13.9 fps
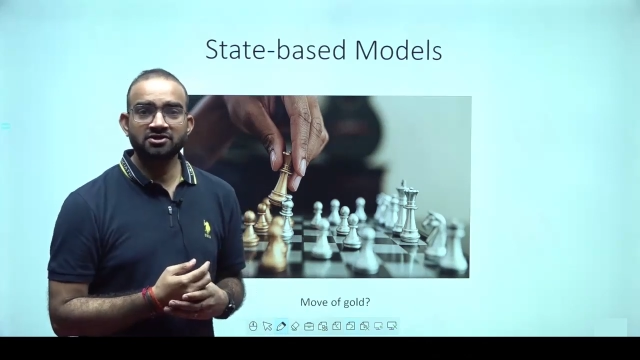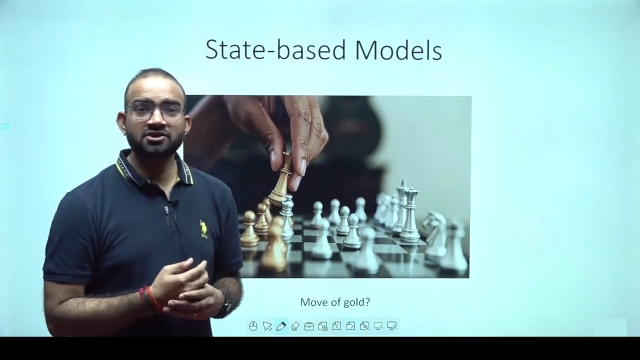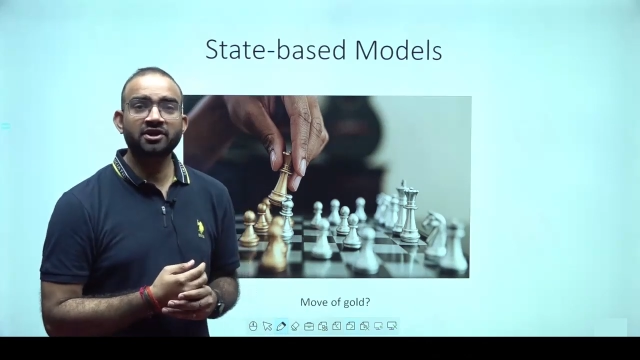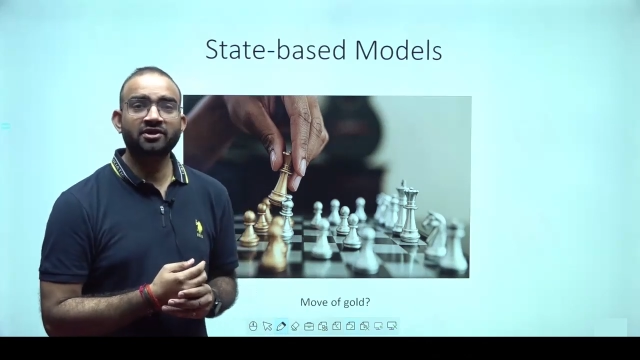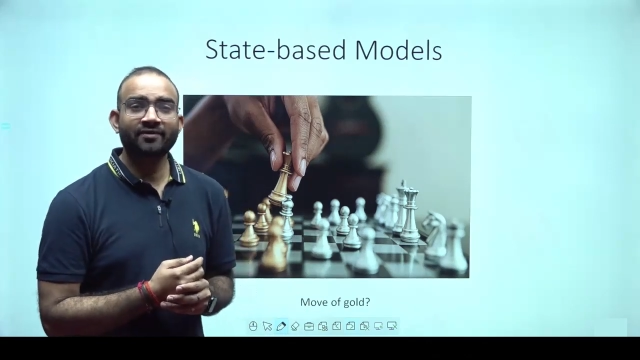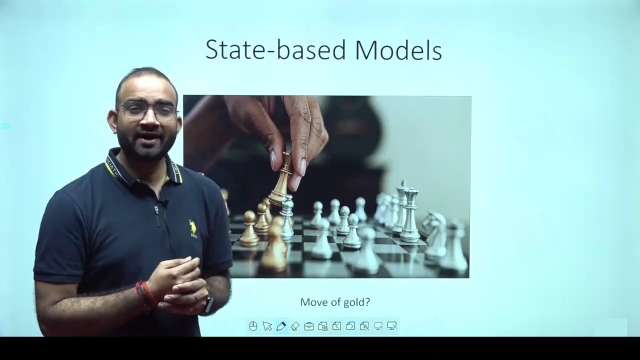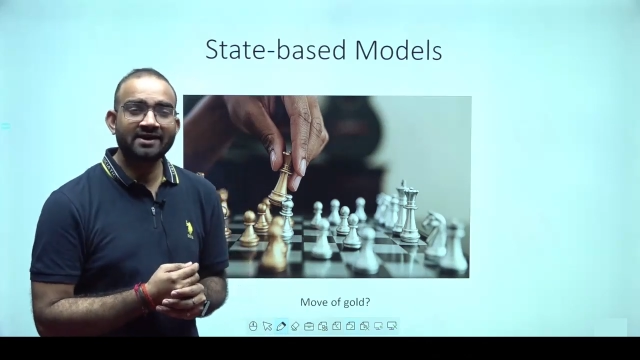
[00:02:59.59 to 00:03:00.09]

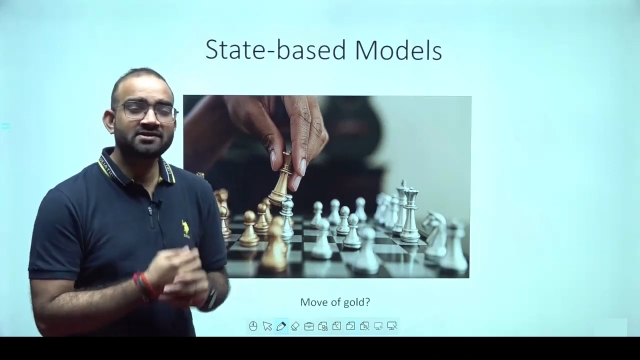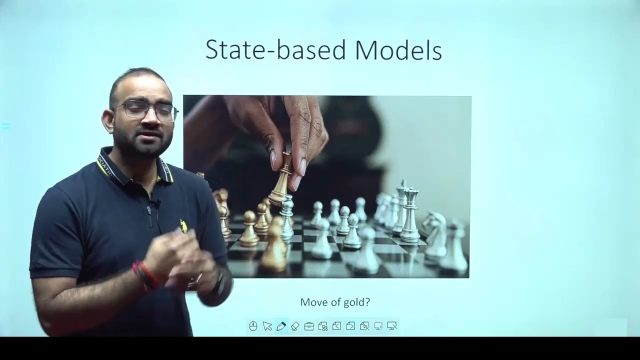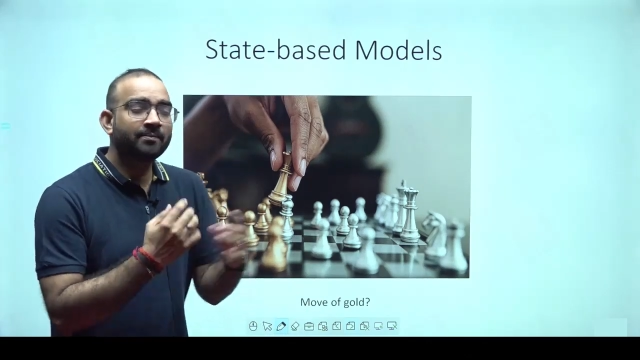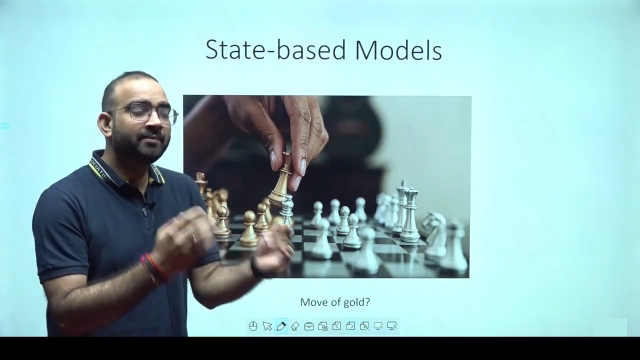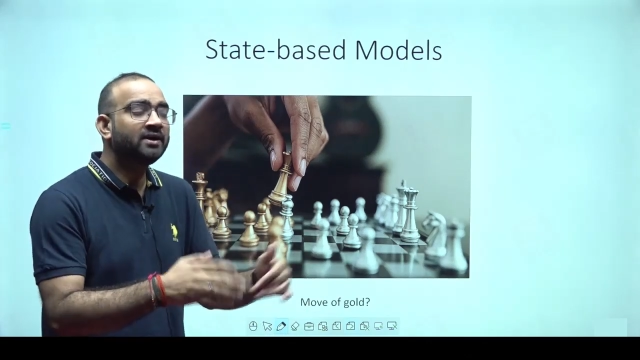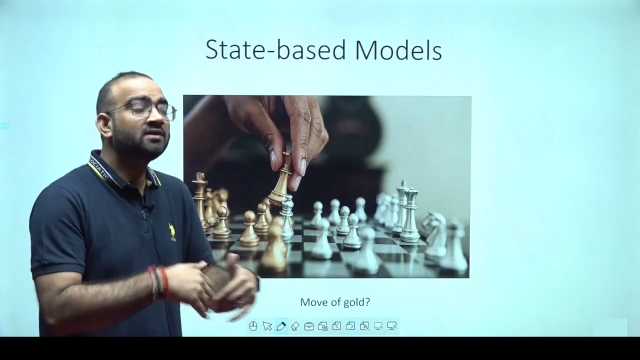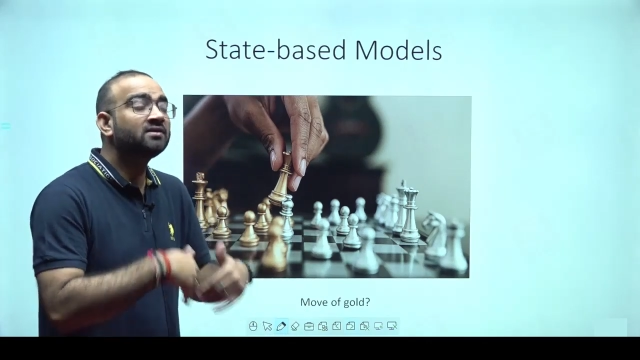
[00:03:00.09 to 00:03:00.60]
requires a
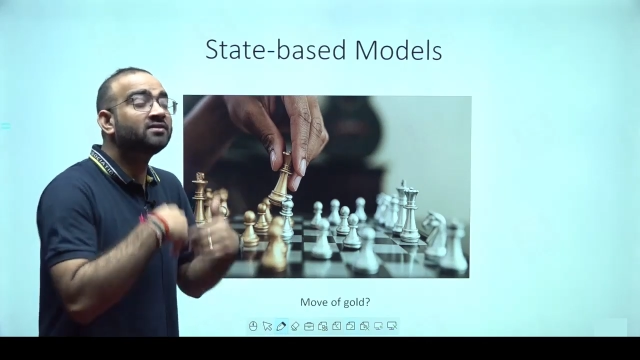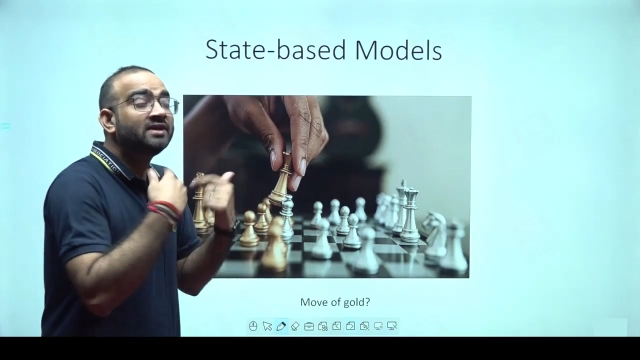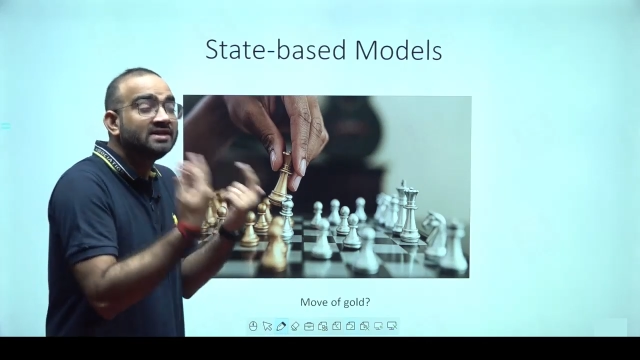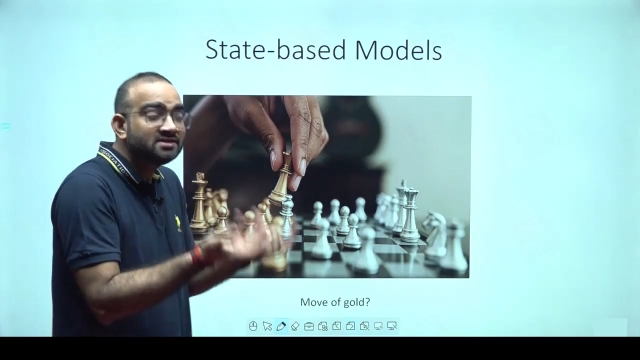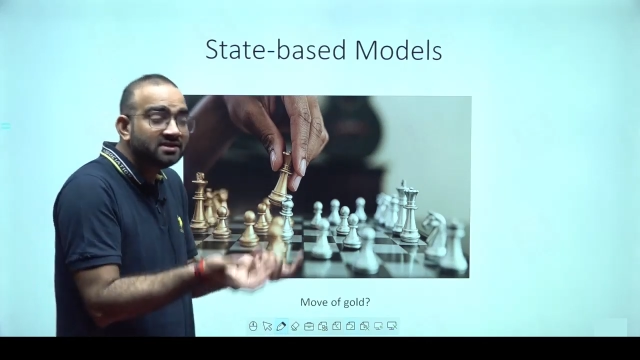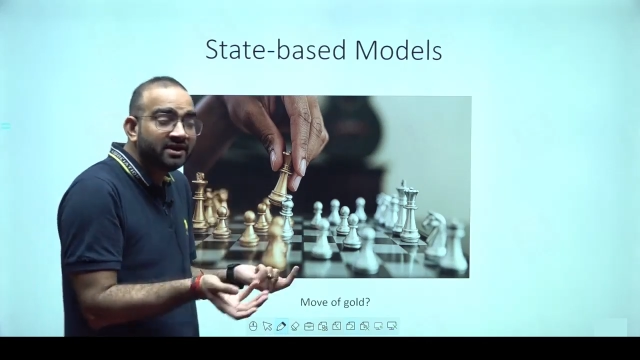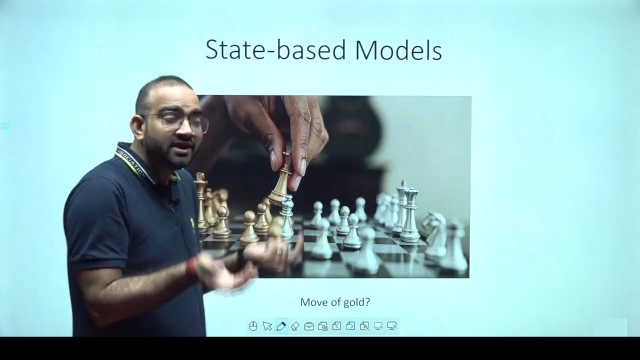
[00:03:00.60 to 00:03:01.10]
bit
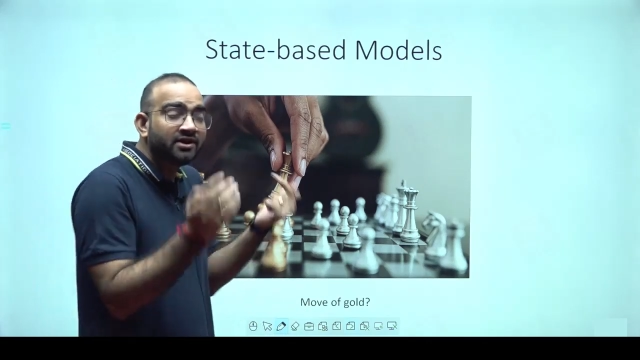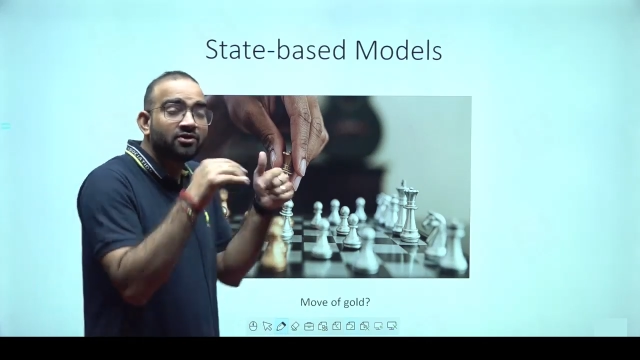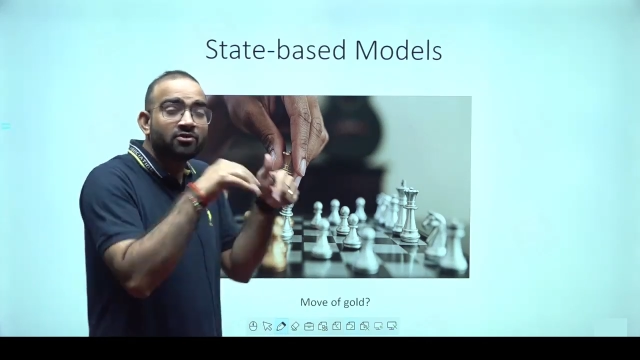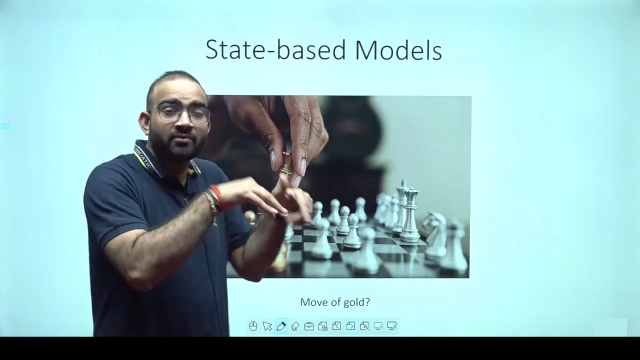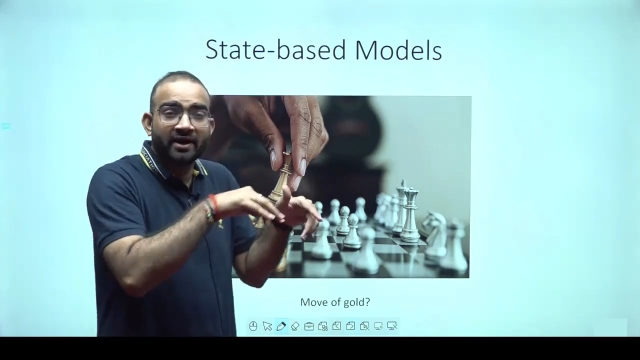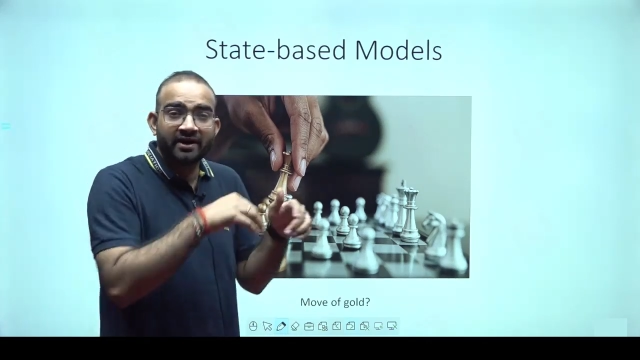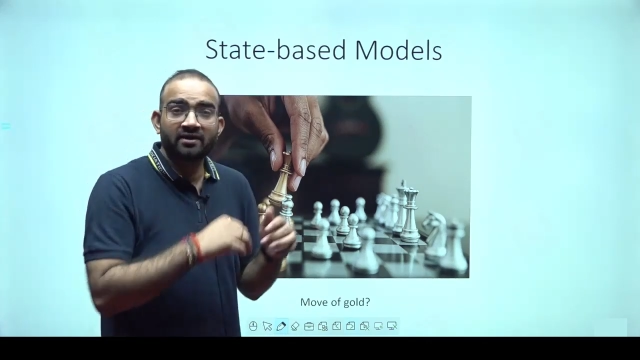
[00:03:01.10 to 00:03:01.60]
reasoning in your
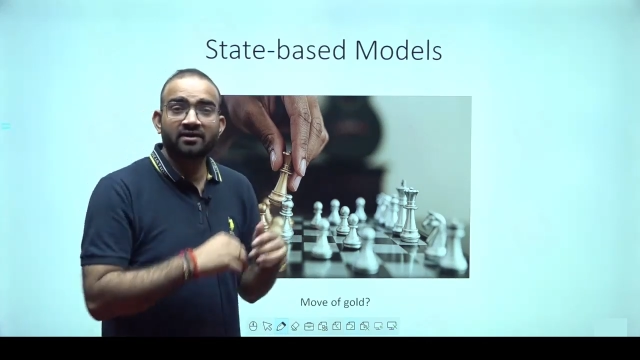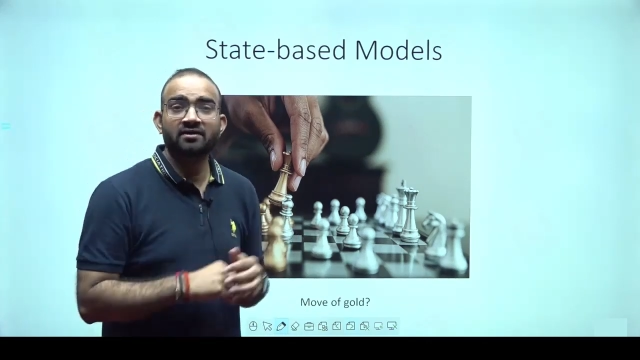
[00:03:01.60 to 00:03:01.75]
mind.